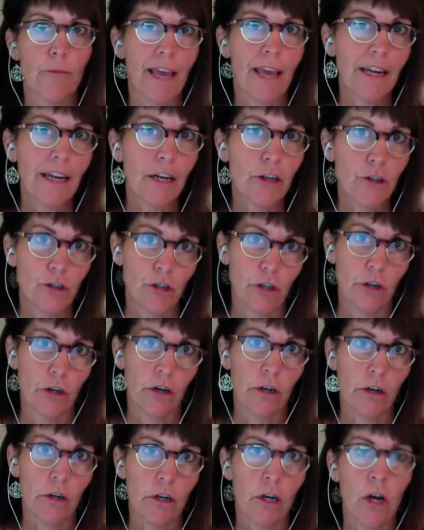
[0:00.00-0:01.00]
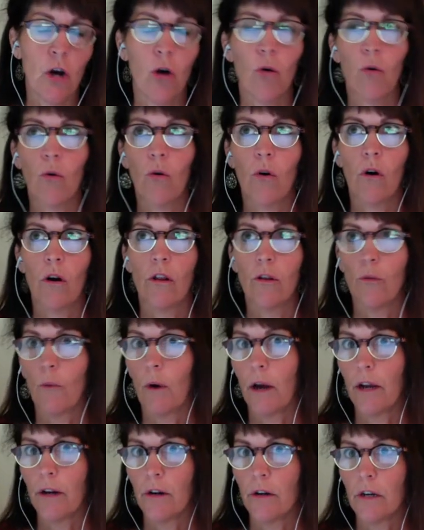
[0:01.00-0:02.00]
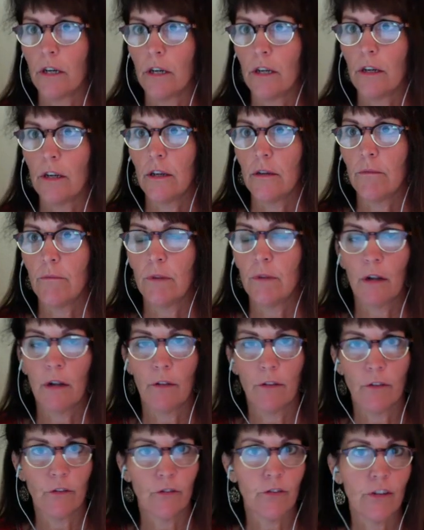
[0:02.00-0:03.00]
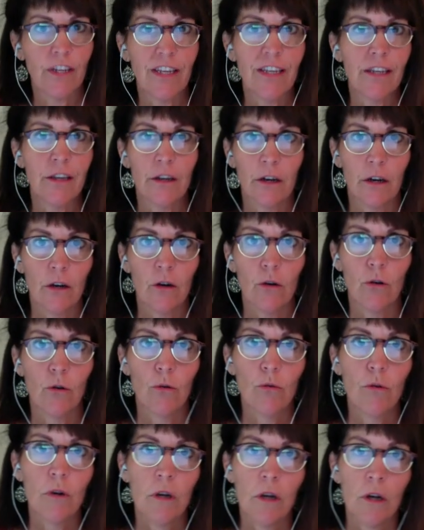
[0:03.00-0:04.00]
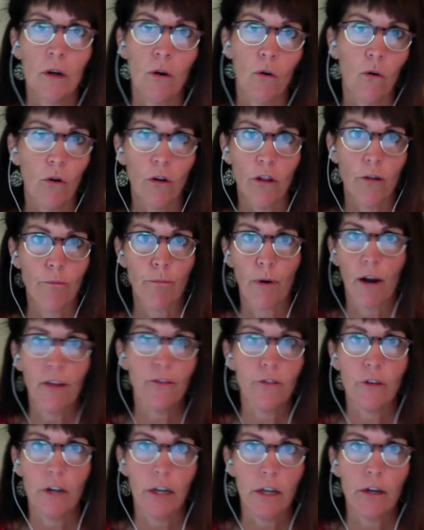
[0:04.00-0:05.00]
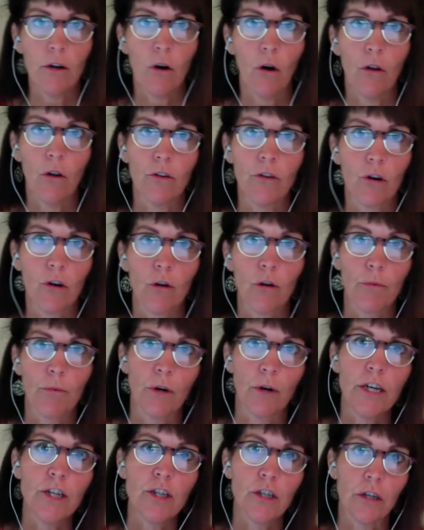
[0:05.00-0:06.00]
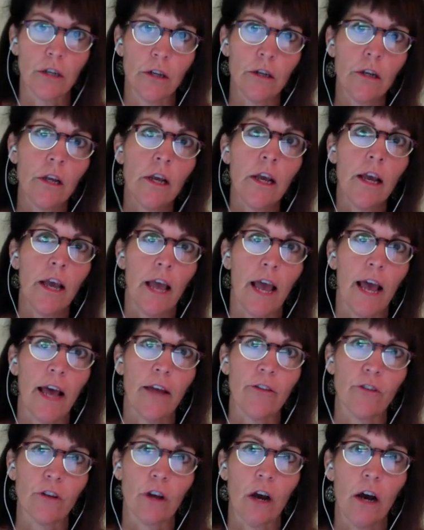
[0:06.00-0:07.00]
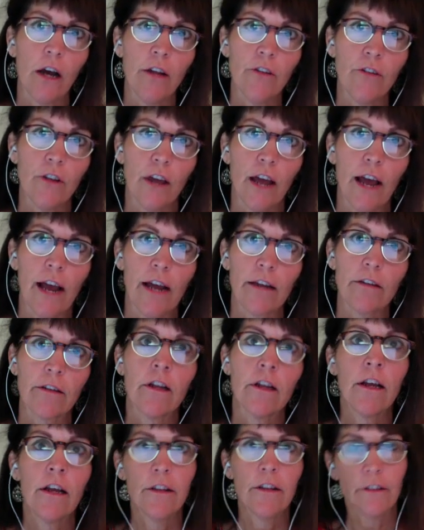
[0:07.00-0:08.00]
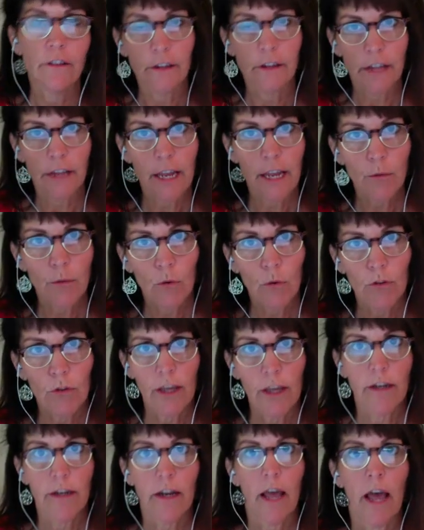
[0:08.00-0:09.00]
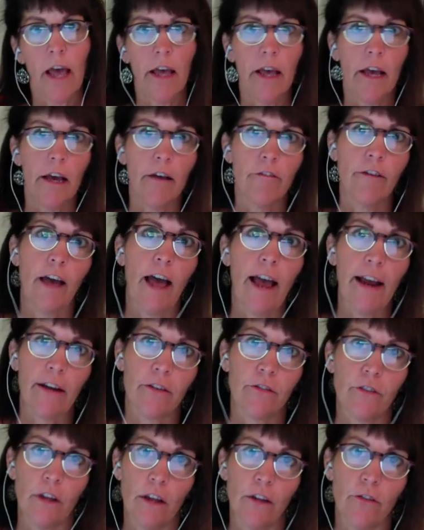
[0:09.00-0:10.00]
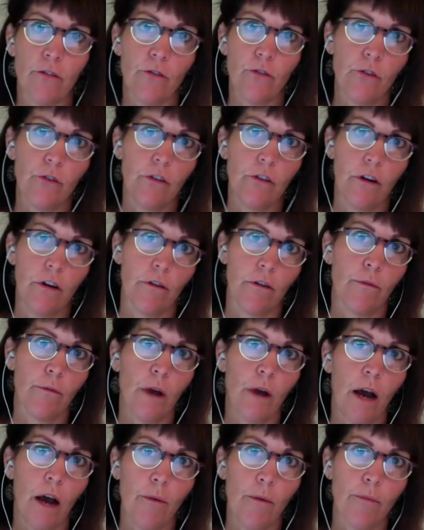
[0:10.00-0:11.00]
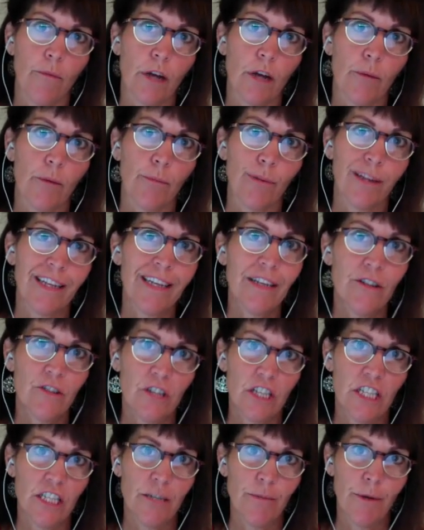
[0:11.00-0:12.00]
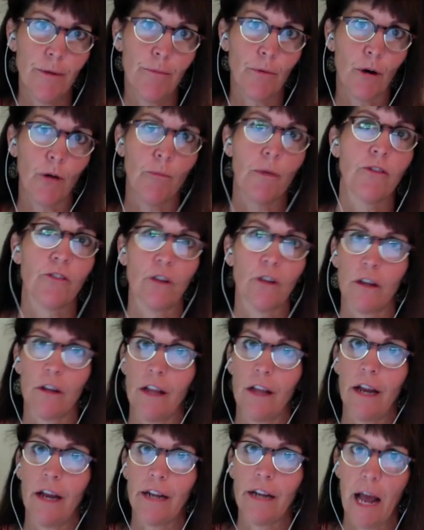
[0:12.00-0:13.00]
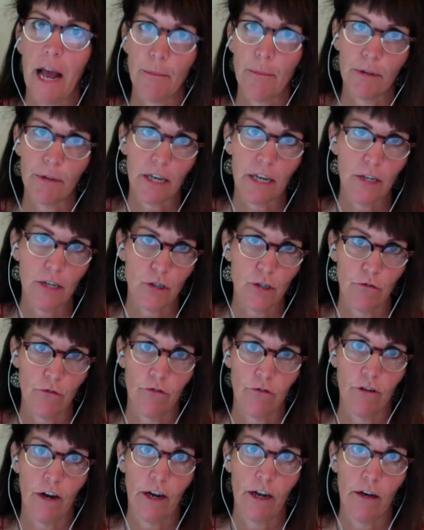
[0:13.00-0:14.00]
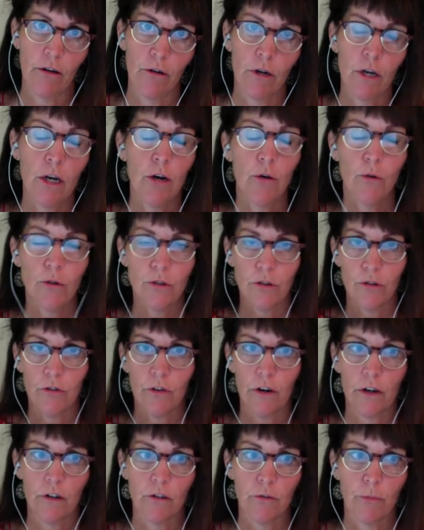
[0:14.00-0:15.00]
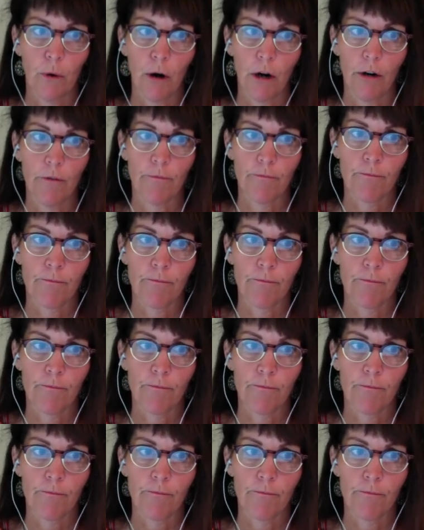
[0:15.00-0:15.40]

manager, or the winery, the CEO or the president on the corporation as a contact, then they will then have access to their complete TTB Permits Online application file, which is very smart.